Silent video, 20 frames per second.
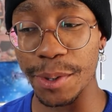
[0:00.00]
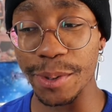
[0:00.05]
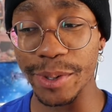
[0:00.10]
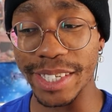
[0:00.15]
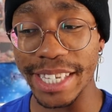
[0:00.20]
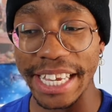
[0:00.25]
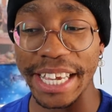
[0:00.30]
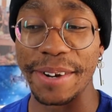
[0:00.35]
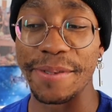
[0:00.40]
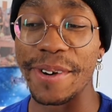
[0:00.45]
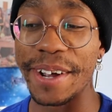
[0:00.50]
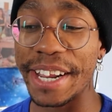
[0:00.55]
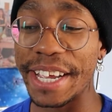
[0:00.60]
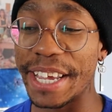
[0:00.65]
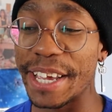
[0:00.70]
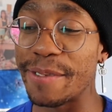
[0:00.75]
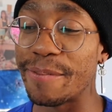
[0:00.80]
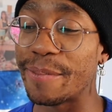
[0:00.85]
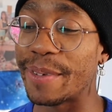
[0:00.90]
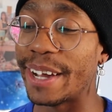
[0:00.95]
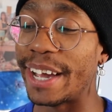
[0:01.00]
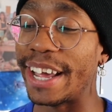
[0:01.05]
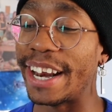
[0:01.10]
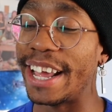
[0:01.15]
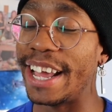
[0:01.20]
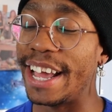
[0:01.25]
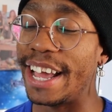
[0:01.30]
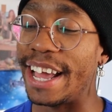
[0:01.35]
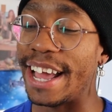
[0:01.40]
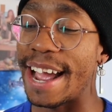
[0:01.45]
who's singing what again,
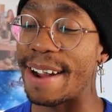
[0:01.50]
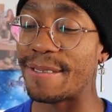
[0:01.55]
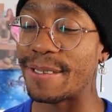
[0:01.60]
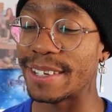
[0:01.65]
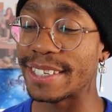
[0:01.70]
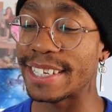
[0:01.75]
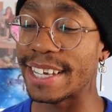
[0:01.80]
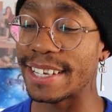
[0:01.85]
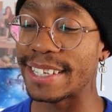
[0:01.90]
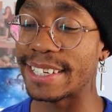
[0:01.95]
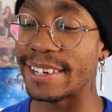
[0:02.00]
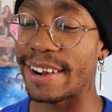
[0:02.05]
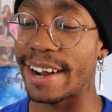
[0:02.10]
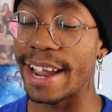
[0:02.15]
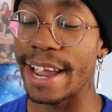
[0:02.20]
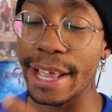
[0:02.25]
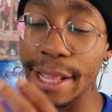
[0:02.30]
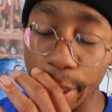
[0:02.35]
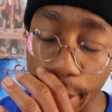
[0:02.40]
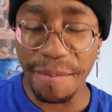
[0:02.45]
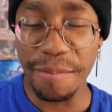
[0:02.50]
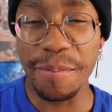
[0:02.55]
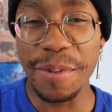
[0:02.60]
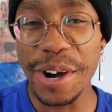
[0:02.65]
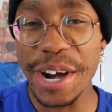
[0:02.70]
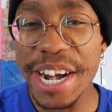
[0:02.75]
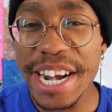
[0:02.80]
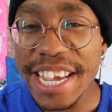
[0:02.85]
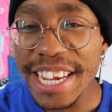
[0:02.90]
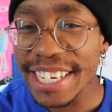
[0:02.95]
but everyone sounds great. I'm
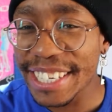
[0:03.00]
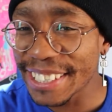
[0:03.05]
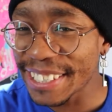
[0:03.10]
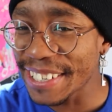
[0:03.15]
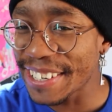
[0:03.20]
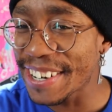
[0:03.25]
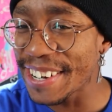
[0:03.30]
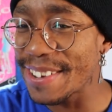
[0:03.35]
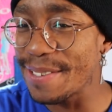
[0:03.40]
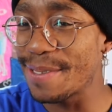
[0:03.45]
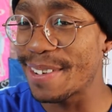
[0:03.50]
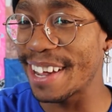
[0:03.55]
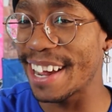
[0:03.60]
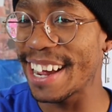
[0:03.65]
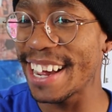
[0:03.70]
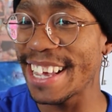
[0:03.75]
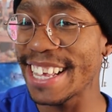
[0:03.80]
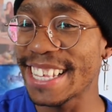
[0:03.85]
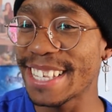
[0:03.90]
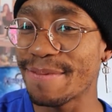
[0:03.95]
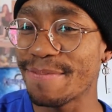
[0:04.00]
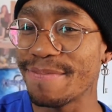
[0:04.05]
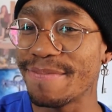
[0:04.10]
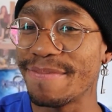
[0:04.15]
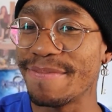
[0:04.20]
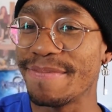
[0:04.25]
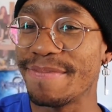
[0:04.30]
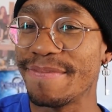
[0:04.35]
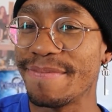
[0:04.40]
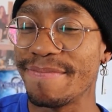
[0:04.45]
pretty sure you guys
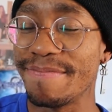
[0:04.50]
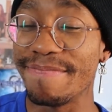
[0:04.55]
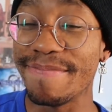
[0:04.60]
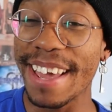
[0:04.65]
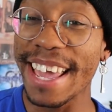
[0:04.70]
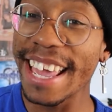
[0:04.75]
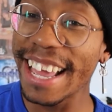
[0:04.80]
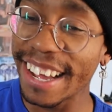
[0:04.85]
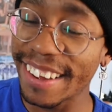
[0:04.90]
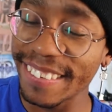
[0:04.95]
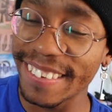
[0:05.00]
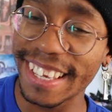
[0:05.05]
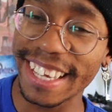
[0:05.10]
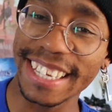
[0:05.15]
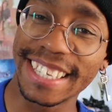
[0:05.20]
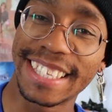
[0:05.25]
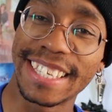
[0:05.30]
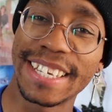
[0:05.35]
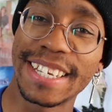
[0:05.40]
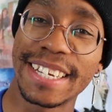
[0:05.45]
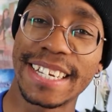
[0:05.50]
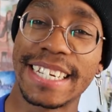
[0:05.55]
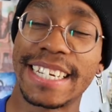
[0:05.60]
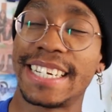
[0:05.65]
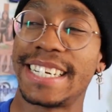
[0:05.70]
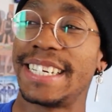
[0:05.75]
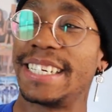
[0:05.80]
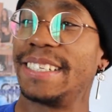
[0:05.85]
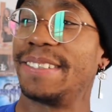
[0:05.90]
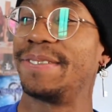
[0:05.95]
may have guessed it
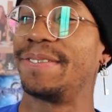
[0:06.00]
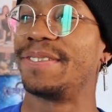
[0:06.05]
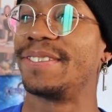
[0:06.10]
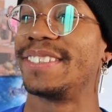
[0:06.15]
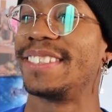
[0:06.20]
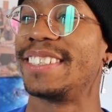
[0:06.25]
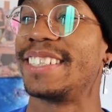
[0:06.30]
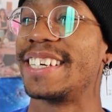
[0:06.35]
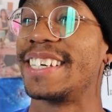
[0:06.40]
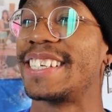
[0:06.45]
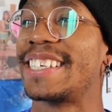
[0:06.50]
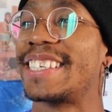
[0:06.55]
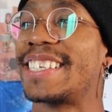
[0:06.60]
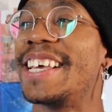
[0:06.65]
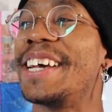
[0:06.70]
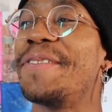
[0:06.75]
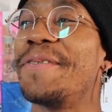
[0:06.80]
um, just